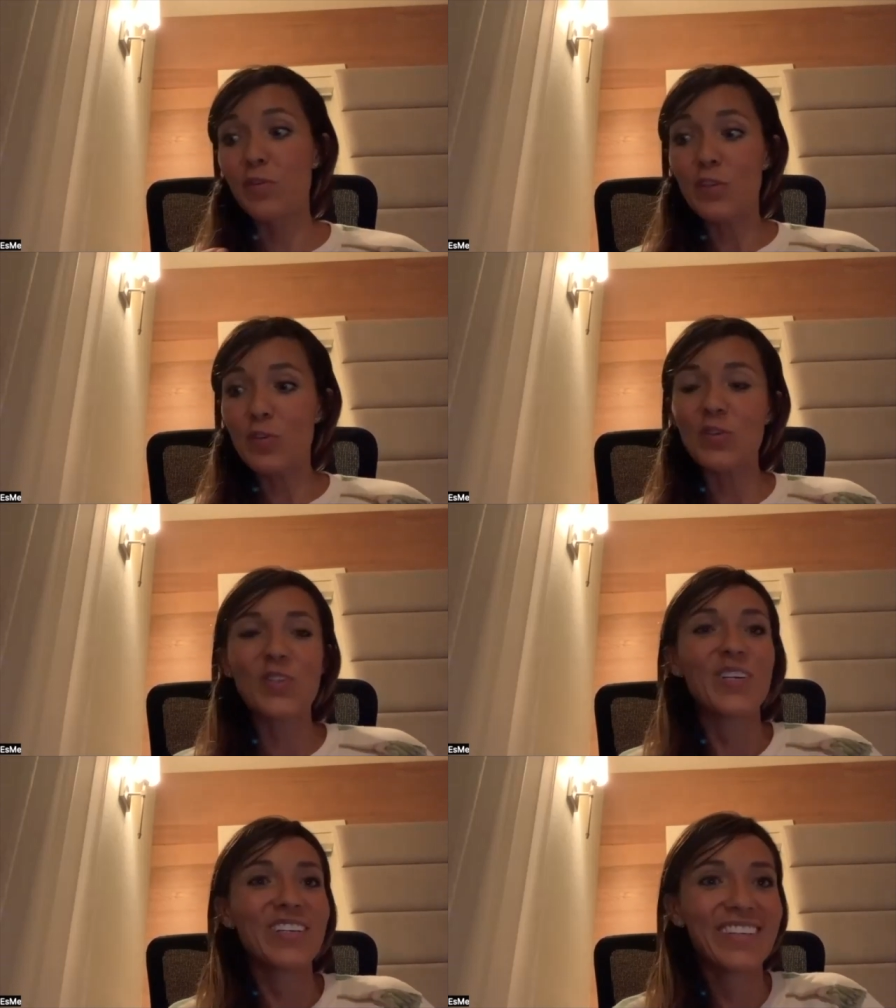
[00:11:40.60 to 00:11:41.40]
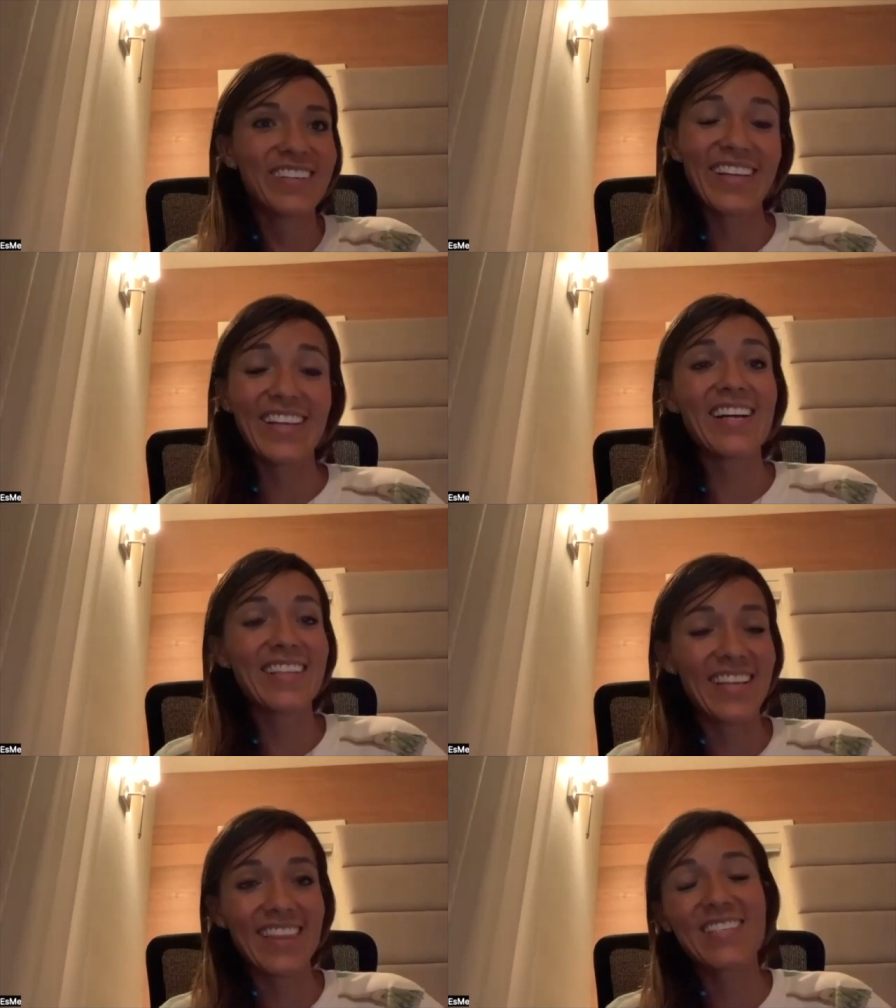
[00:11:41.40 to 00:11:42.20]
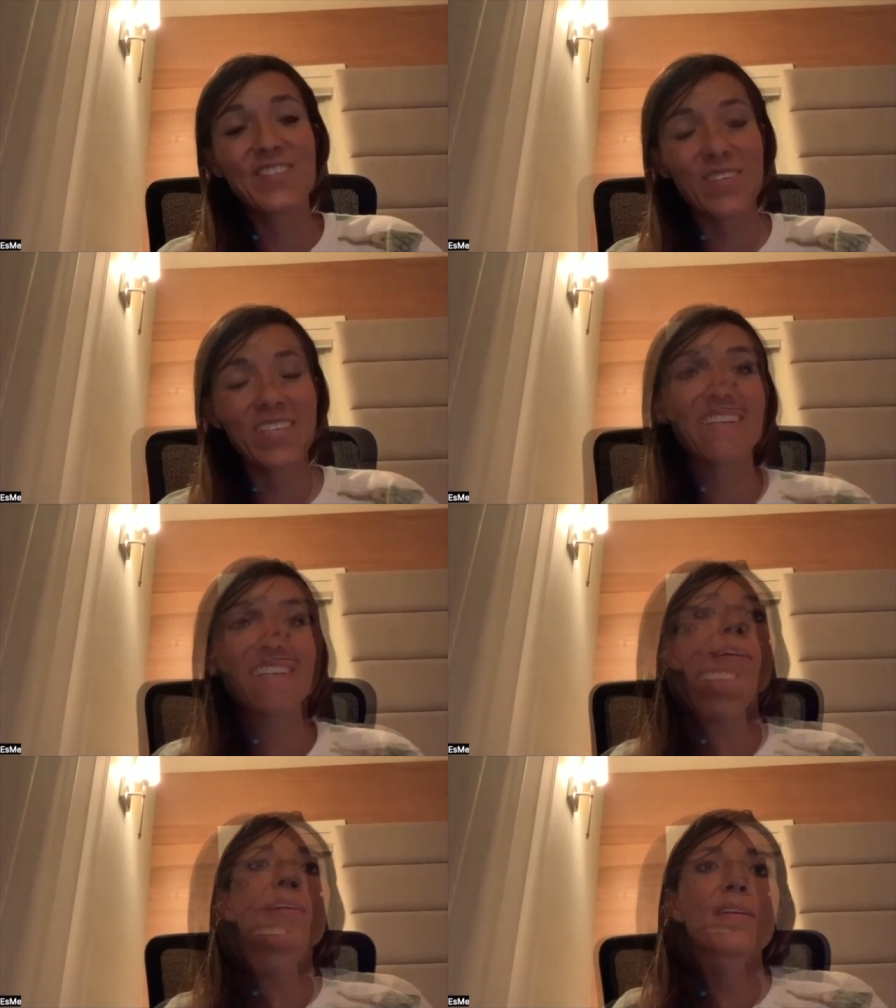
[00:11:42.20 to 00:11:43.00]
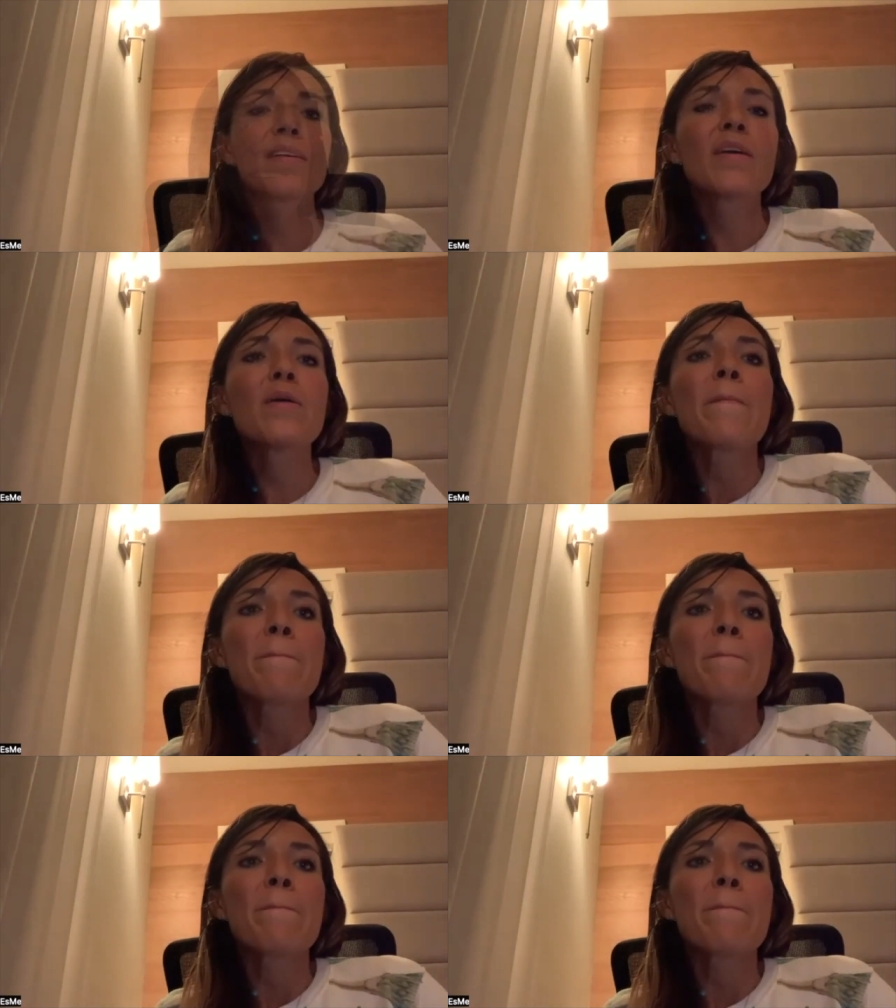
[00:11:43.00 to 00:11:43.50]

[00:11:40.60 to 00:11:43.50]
tool like this one. Wonderful.